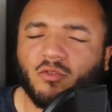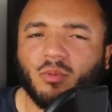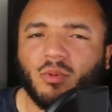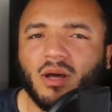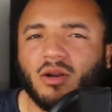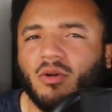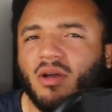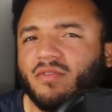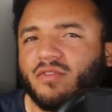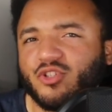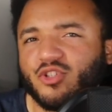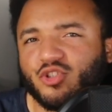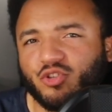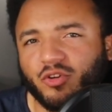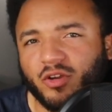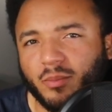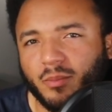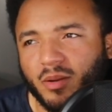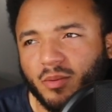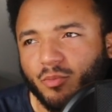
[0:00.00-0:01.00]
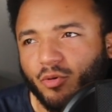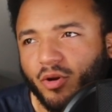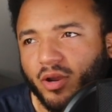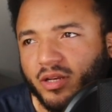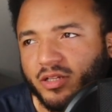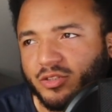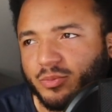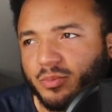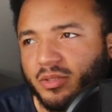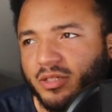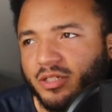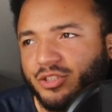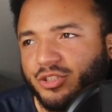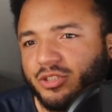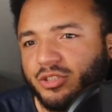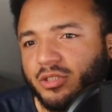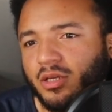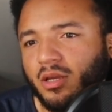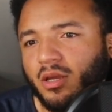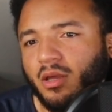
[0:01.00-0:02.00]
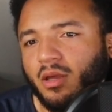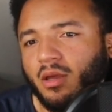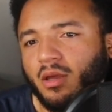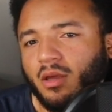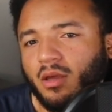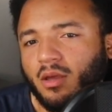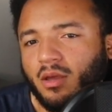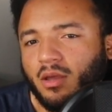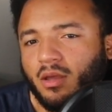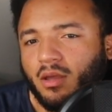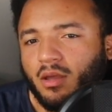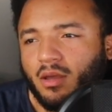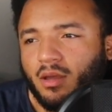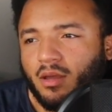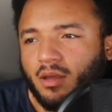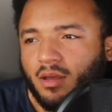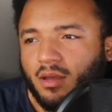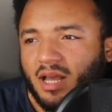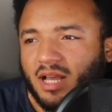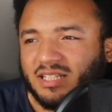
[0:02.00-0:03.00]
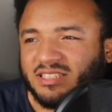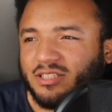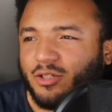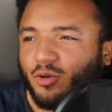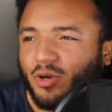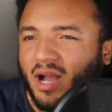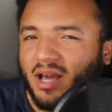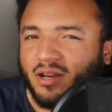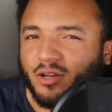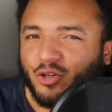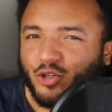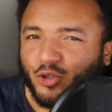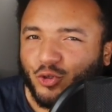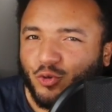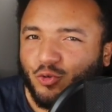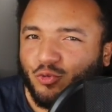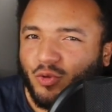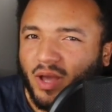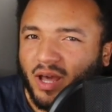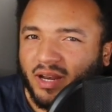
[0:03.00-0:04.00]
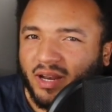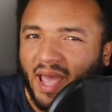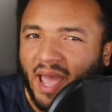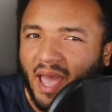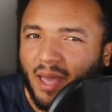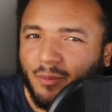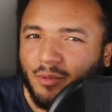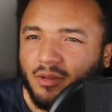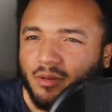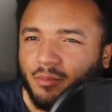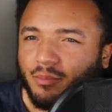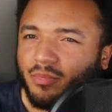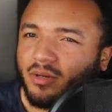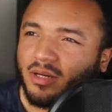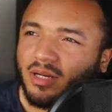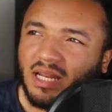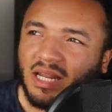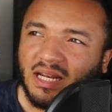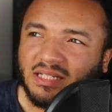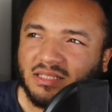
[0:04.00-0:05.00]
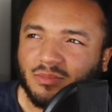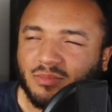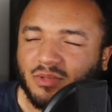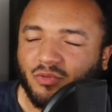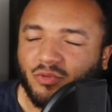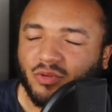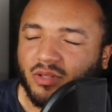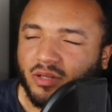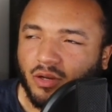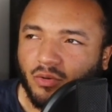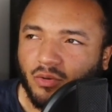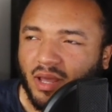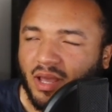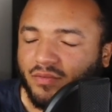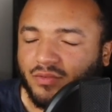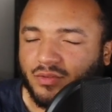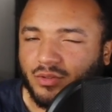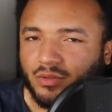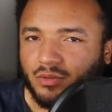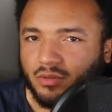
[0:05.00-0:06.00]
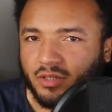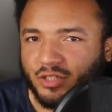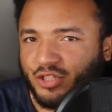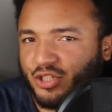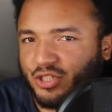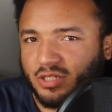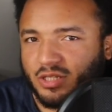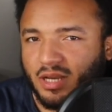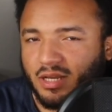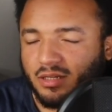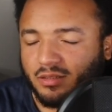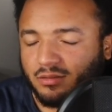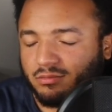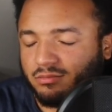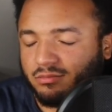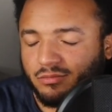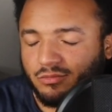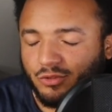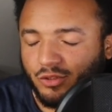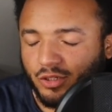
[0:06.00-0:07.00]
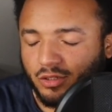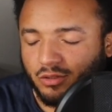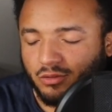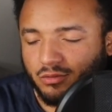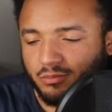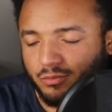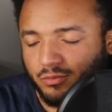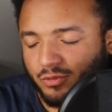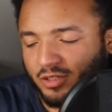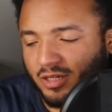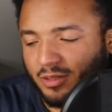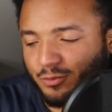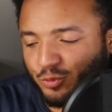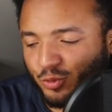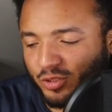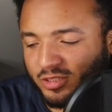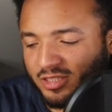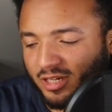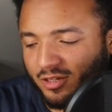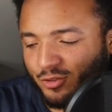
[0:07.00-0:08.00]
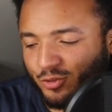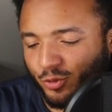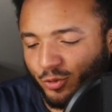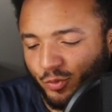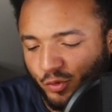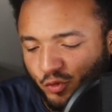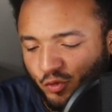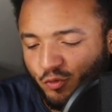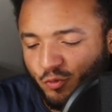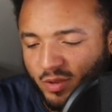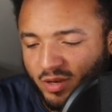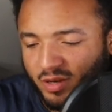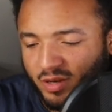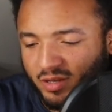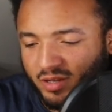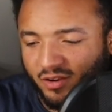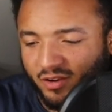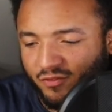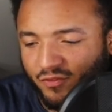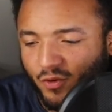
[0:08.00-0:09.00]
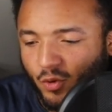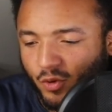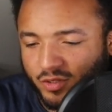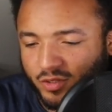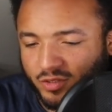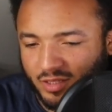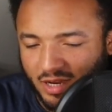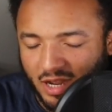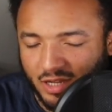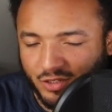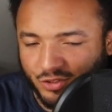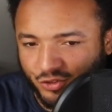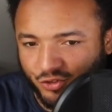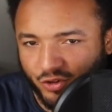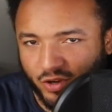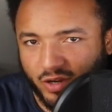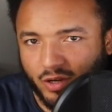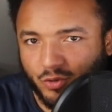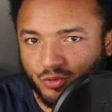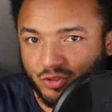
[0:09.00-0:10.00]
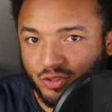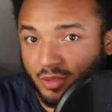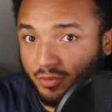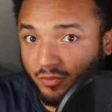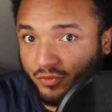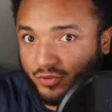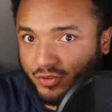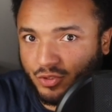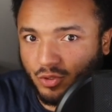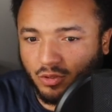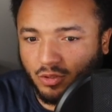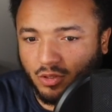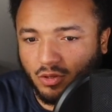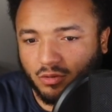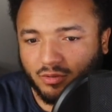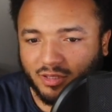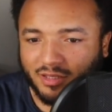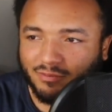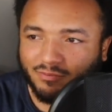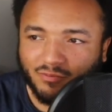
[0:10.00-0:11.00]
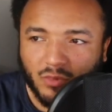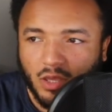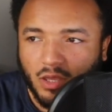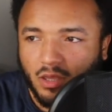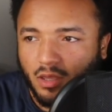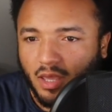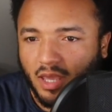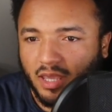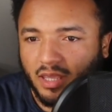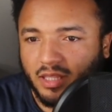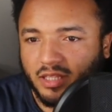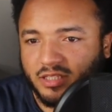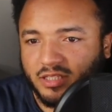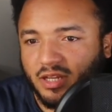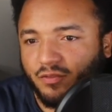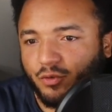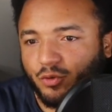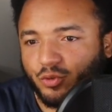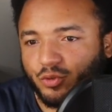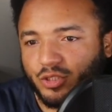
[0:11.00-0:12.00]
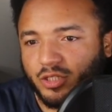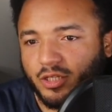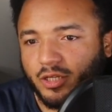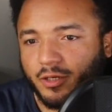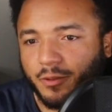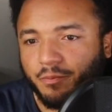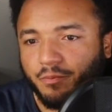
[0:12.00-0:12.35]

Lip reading: I don't have to strain my brain as much. I still kind of do out of habit, but a lot of times I really don't have to. It just kind of, you know, comes with the territory when you've been like focusing, concentrating on something for so long that it gets difficult to hear.